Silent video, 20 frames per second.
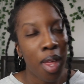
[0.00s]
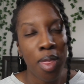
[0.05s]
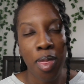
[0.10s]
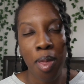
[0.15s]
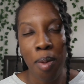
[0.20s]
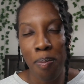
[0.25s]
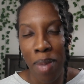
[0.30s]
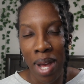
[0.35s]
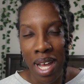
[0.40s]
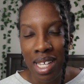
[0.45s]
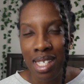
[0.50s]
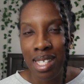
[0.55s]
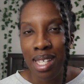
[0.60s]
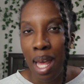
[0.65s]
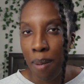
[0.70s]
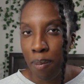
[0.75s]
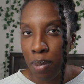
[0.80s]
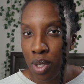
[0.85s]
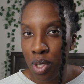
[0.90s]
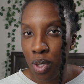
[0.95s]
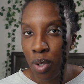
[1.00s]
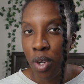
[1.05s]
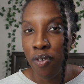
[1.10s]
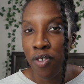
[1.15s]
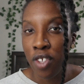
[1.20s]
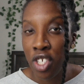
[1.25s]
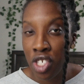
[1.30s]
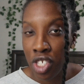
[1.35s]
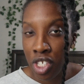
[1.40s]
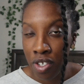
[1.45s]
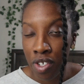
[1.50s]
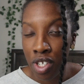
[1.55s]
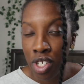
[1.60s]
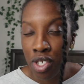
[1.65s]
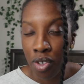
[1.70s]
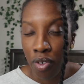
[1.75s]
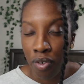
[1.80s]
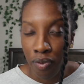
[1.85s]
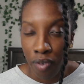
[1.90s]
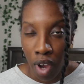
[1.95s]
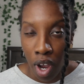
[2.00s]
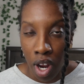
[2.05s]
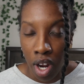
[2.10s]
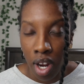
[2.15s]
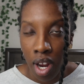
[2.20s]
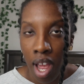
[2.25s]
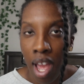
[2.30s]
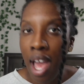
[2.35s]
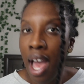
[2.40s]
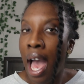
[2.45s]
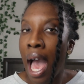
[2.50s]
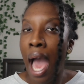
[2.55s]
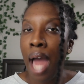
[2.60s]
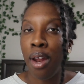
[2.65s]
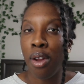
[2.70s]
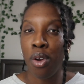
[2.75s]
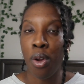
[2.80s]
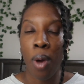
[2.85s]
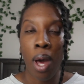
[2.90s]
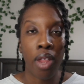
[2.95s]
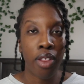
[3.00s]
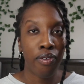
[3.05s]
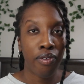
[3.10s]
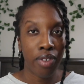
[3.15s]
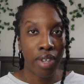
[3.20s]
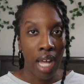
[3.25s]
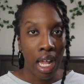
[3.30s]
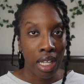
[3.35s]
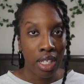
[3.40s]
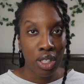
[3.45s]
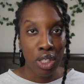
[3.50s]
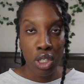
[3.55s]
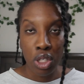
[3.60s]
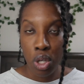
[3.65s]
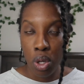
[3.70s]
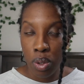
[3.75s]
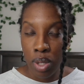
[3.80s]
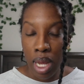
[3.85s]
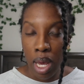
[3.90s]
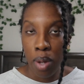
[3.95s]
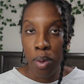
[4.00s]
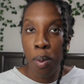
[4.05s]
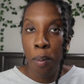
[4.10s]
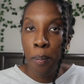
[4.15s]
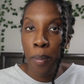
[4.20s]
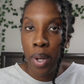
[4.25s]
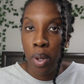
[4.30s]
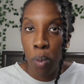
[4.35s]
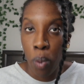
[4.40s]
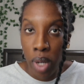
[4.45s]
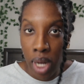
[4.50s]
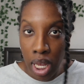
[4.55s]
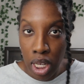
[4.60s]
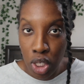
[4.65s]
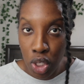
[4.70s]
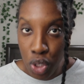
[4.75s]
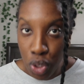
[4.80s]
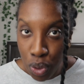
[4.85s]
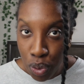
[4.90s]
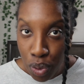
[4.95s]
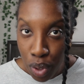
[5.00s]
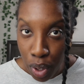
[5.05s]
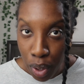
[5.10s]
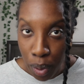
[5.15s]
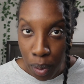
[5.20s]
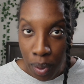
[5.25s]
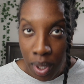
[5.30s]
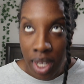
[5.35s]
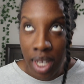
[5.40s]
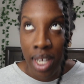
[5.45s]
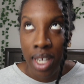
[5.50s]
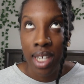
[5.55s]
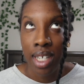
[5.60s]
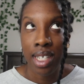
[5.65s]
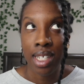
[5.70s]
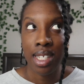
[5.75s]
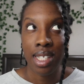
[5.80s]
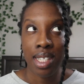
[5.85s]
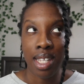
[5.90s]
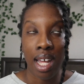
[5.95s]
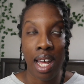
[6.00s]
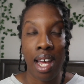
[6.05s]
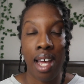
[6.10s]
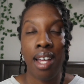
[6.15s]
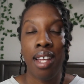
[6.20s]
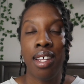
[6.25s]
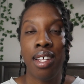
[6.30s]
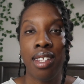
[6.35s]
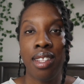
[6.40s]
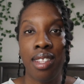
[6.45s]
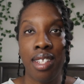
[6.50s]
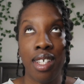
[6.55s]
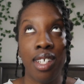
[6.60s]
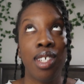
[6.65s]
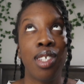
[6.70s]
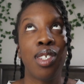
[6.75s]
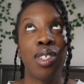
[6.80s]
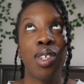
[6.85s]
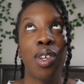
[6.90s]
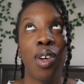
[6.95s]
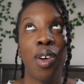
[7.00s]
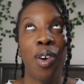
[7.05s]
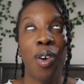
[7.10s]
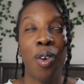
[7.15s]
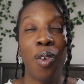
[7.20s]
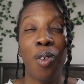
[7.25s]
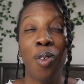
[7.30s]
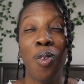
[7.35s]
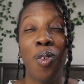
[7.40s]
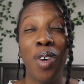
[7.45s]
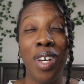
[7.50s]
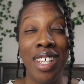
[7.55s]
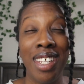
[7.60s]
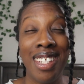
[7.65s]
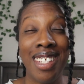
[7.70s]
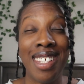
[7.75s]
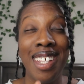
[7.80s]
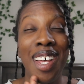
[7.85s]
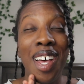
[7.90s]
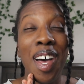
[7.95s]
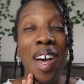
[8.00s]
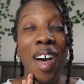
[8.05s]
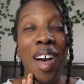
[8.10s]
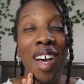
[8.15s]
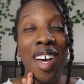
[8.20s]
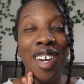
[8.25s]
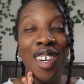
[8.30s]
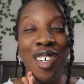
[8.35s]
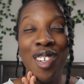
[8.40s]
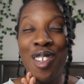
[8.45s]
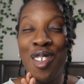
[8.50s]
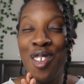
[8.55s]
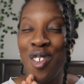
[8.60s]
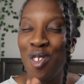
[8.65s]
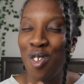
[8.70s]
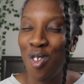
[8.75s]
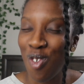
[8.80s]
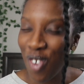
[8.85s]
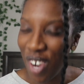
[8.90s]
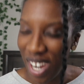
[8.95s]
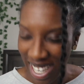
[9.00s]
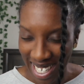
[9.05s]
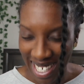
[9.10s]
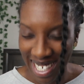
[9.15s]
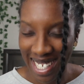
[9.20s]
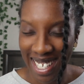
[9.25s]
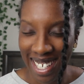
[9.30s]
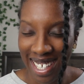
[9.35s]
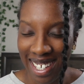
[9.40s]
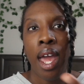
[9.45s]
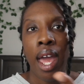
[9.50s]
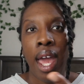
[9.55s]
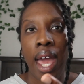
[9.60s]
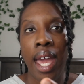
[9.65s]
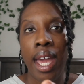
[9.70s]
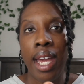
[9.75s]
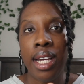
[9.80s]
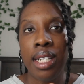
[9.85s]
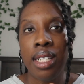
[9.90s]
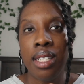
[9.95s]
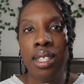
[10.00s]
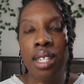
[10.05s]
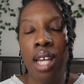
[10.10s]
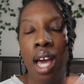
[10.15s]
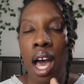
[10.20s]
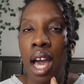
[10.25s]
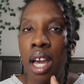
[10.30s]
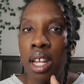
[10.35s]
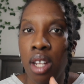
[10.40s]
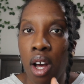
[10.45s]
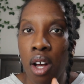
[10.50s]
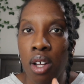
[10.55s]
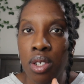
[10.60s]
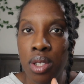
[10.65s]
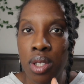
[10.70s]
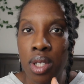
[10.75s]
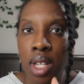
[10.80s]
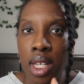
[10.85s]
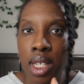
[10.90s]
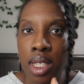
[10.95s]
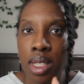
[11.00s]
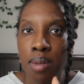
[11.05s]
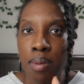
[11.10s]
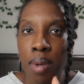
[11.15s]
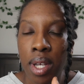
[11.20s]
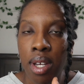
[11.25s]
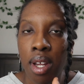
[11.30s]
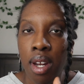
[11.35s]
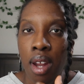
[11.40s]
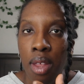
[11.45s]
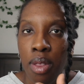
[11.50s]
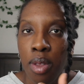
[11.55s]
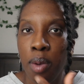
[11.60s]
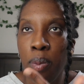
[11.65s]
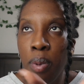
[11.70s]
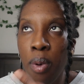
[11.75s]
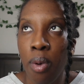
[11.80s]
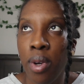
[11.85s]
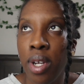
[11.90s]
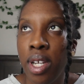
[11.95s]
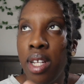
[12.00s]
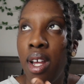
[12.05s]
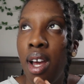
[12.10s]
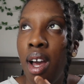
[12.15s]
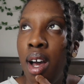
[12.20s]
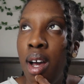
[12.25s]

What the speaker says: the best episode of the series so far. I don't know how the finale is going to go down, but what I do know is that this was great. And I'd also like to make another point.